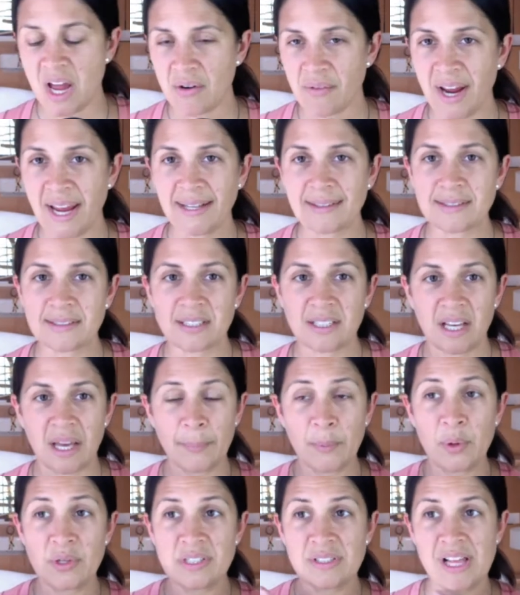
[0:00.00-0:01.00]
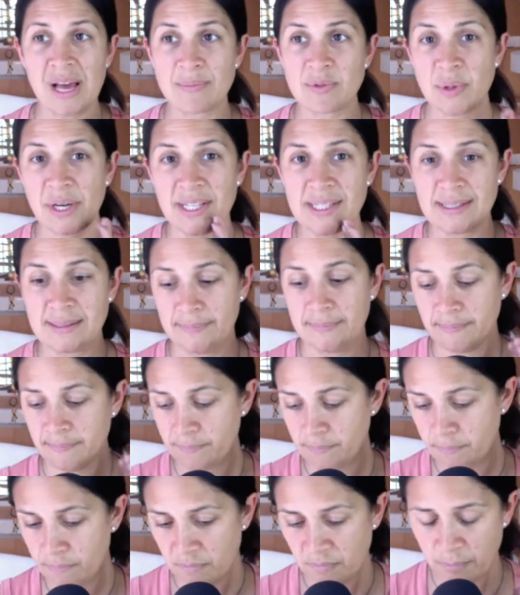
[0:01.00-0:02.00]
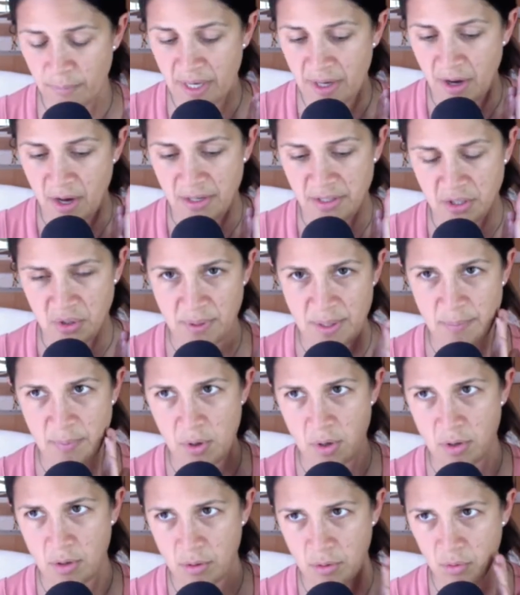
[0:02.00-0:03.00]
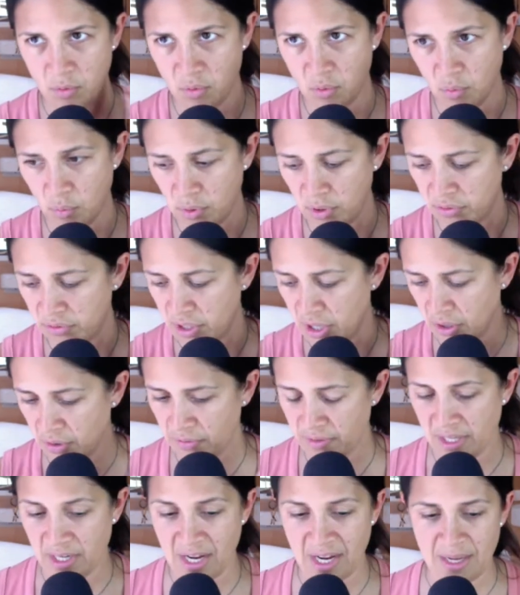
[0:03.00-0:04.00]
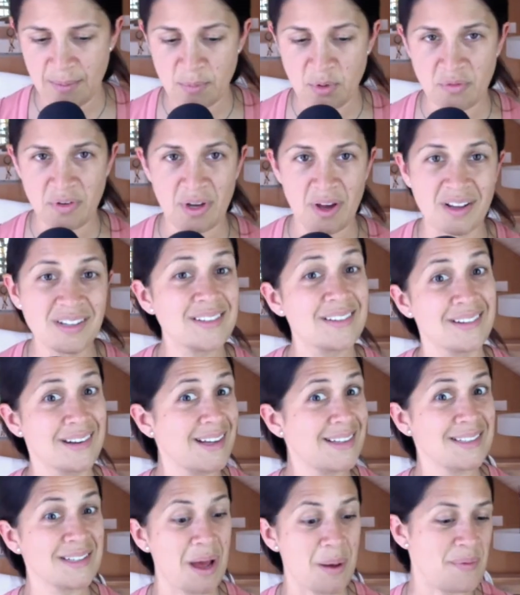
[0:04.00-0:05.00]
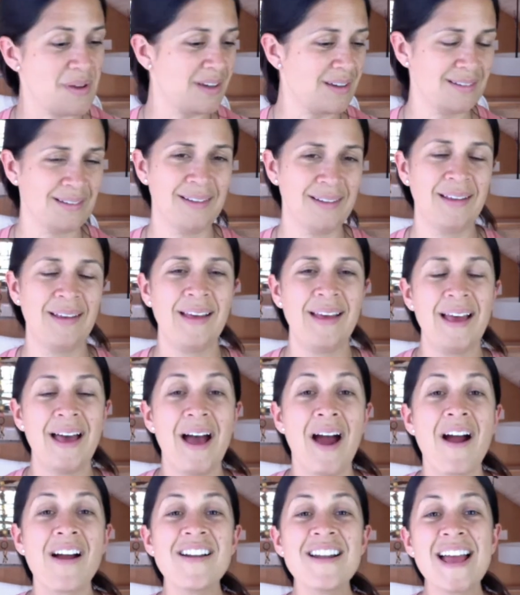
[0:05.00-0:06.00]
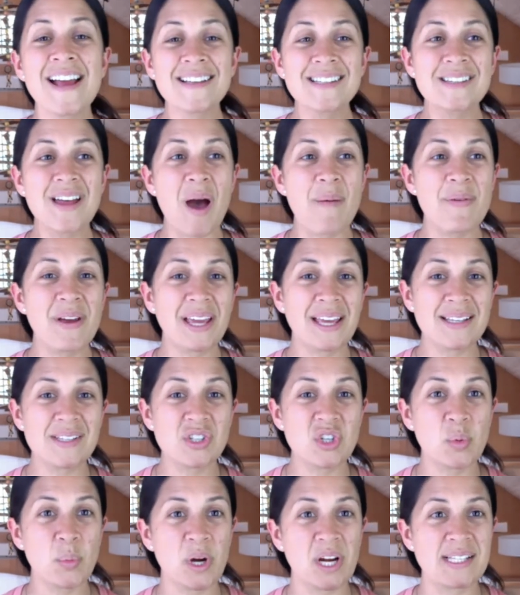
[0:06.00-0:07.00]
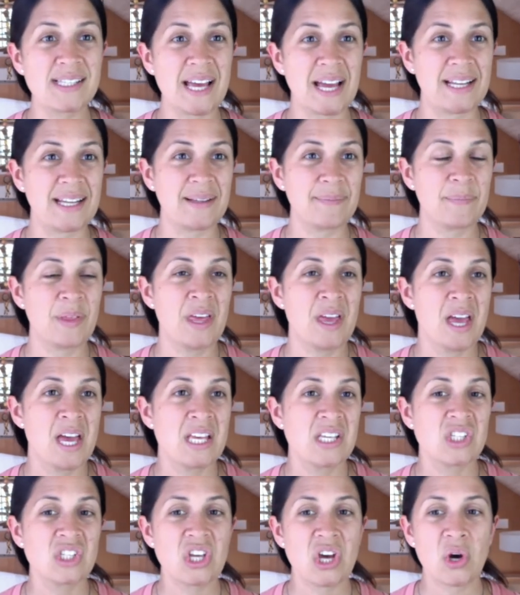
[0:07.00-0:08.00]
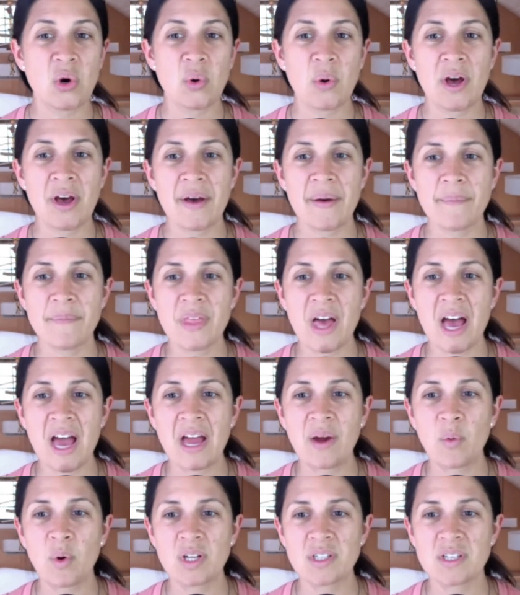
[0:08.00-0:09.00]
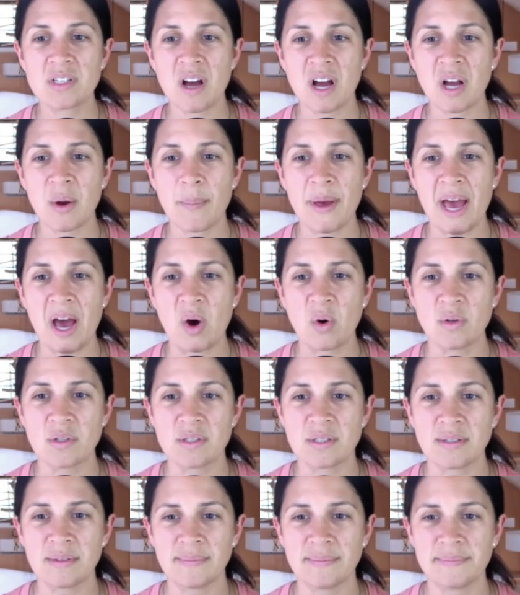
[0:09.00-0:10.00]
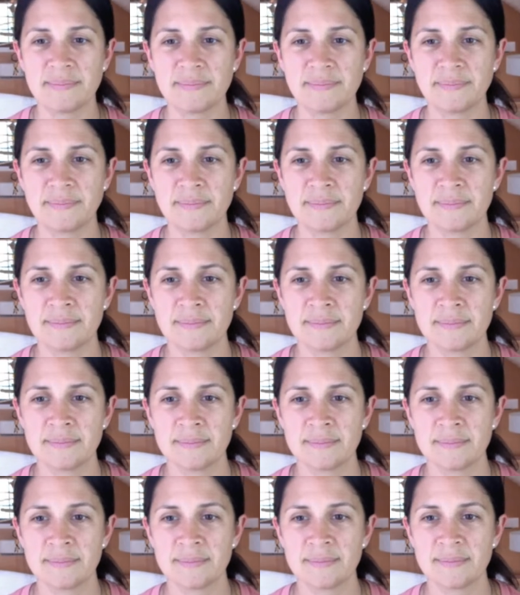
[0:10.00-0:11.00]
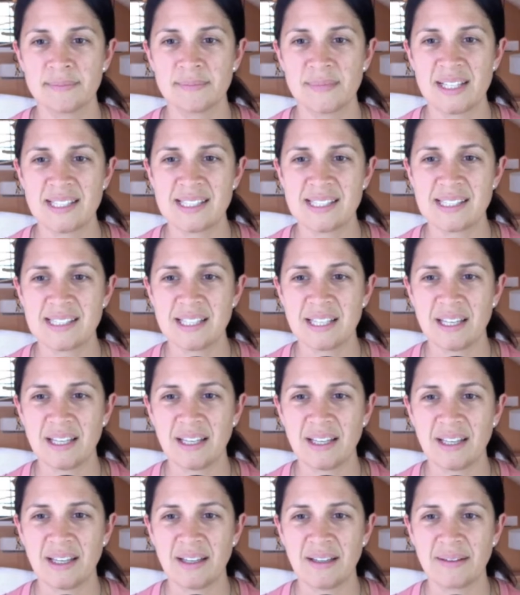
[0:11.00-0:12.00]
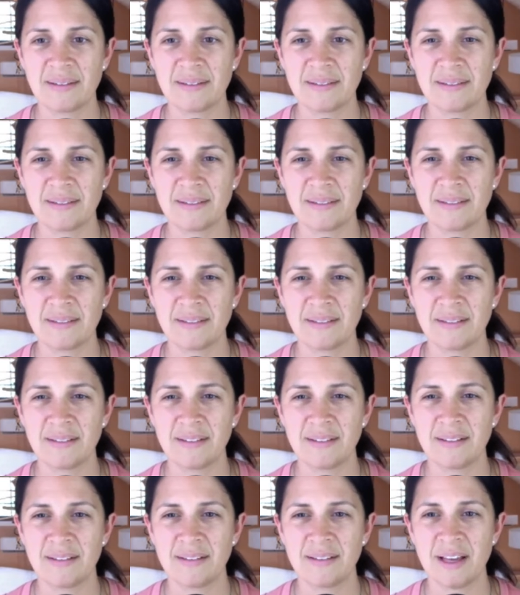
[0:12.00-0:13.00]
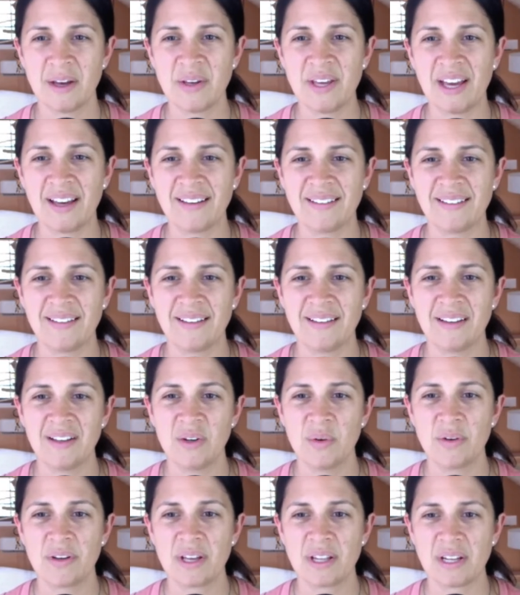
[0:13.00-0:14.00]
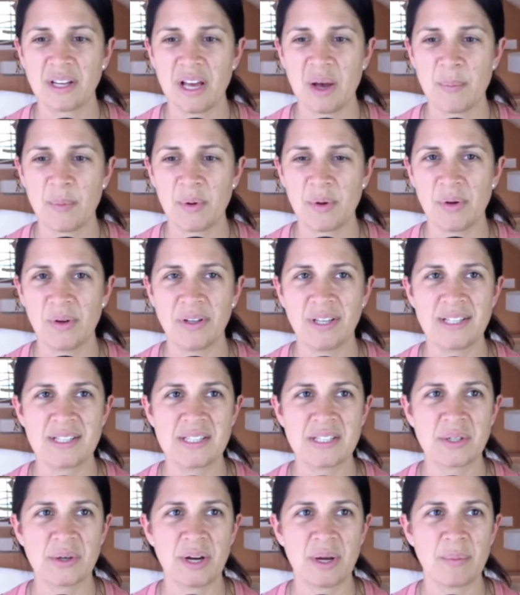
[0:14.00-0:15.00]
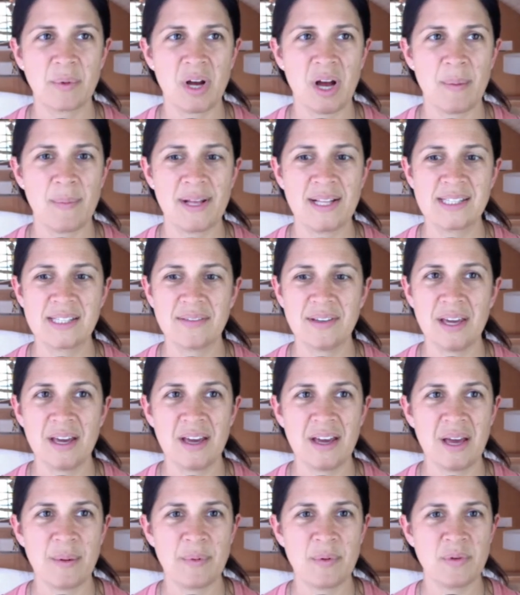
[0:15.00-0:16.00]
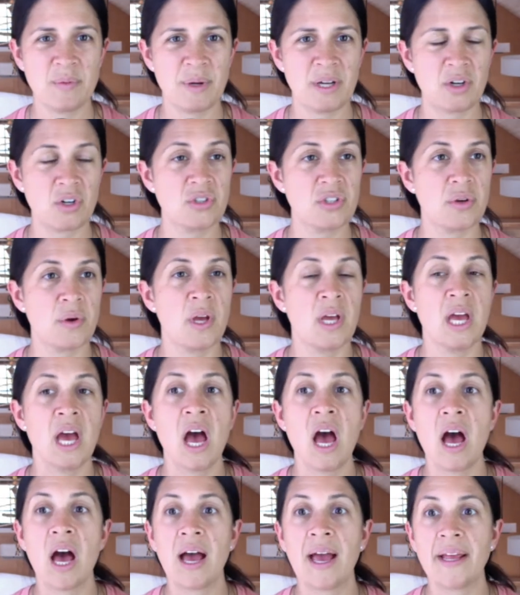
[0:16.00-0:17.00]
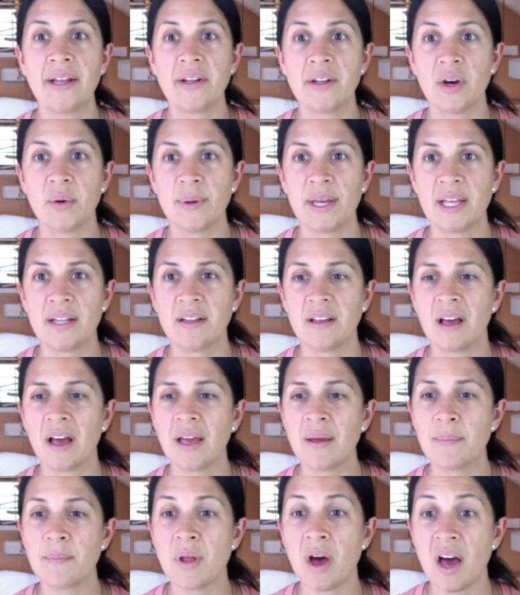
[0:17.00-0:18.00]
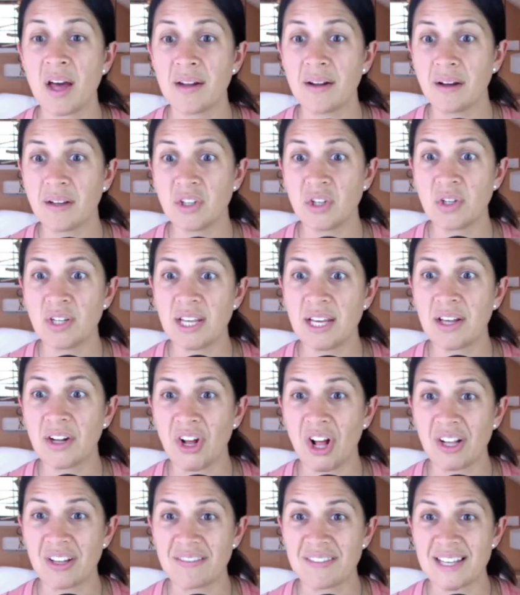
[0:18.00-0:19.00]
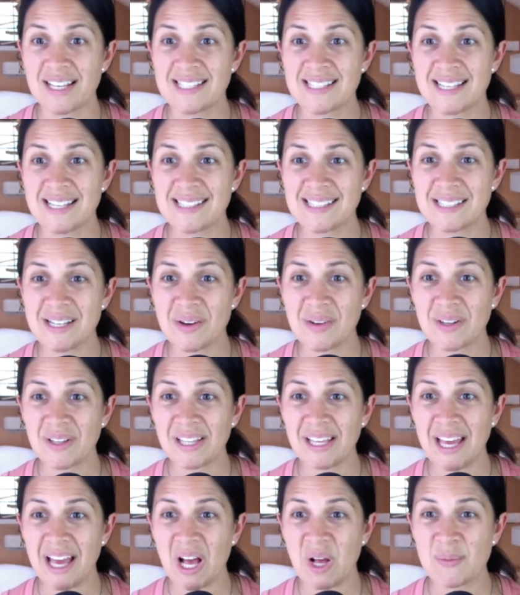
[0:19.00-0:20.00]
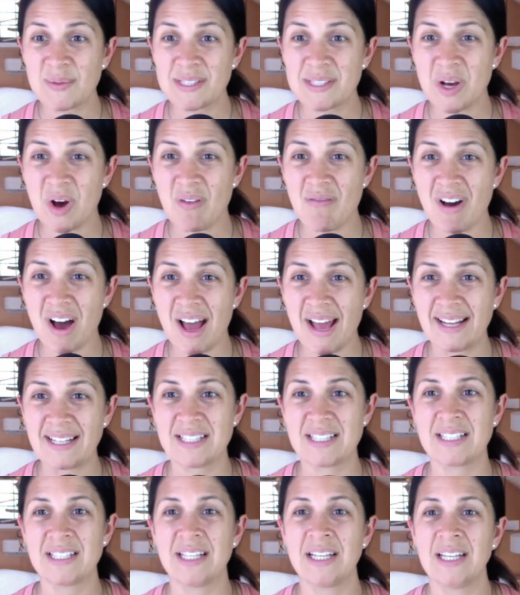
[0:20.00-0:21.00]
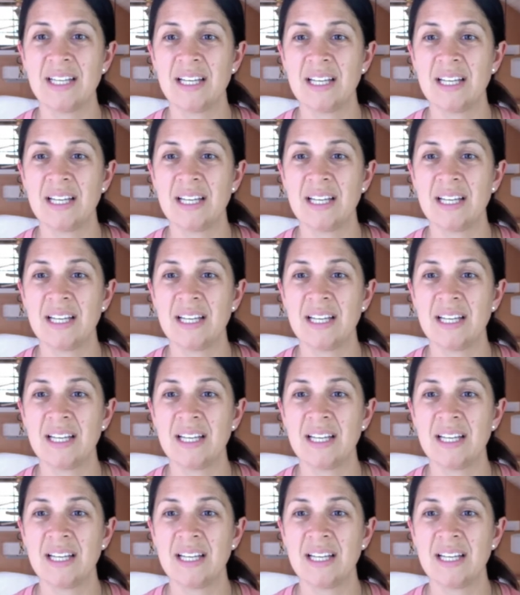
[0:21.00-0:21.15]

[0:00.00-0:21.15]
All right, I'm going to clap twice. My audio people will know that I am moving on to the next topic. Our next topic is super exciting. So um, I want to talk about, let's see. Oh, yeah. We got a couple Instagram comments of, yeah, it happened to my girl too. I know, man. I am not unique in all of this. This totally helps so much.